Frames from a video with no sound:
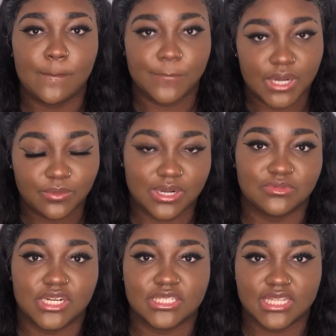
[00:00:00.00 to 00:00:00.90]
But what I'm
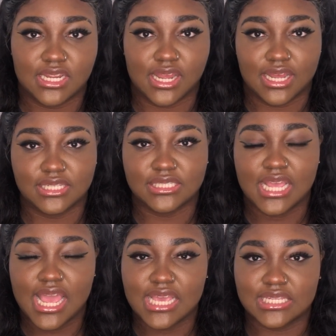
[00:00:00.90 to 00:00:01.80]
trying to say, guys,
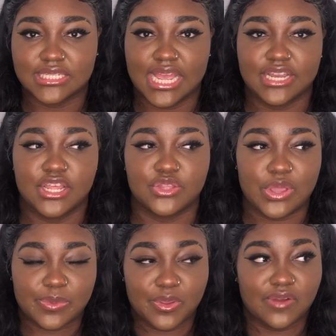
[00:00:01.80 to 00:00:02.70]
is that you have
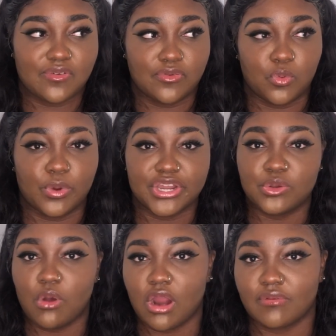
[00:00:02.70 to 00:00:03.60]
to be grateful for where you
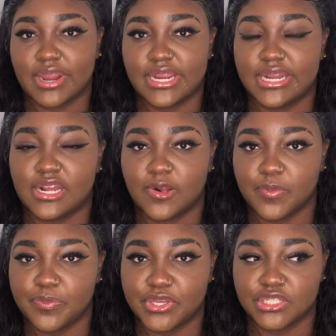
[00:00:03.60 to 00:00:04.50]
are right now,
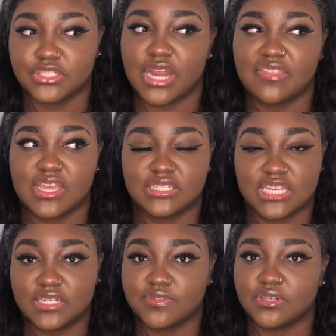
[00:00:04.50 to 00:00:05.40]
because you're at that
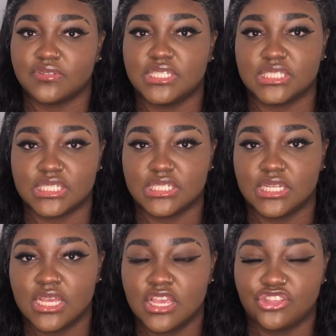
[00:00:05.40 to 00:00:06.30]
stage for a reason.
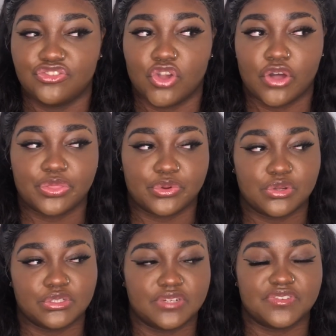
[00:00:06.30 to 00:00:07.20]
You've gone through those
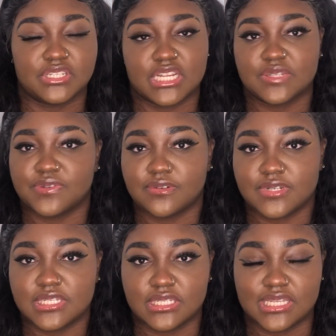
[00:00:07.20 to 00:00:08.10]
different things for a
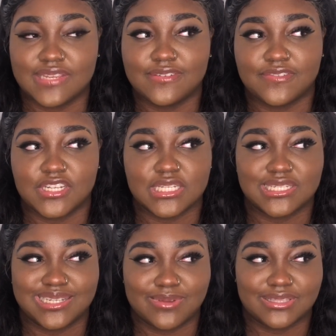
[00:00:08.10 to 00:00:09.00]
reason, even if it doesn't
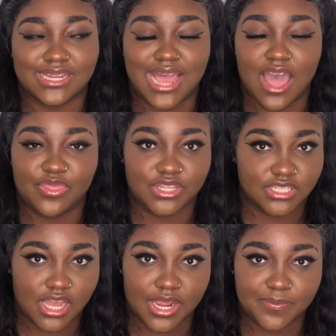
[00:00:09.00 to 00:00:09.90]
seem like that at the
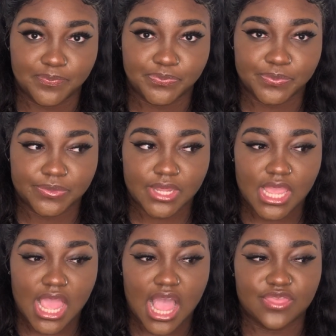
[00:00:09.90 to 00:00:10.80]
time.
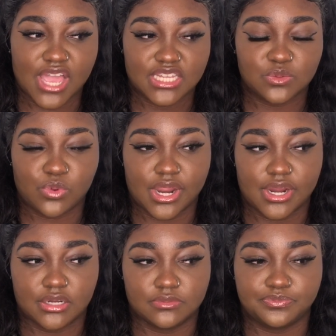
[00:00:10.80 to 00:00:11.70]
And that's
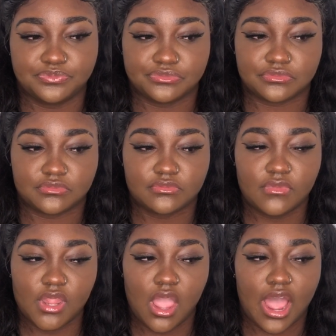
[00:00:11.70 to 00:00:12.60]
where
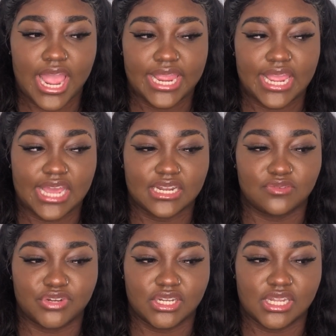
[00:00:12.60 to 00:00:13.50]
I hadn't
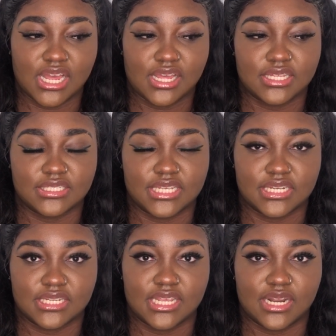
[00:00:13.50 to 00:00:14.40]
realized it,
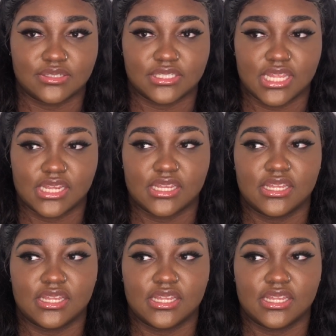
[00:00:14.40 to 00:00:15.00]
and I was just like,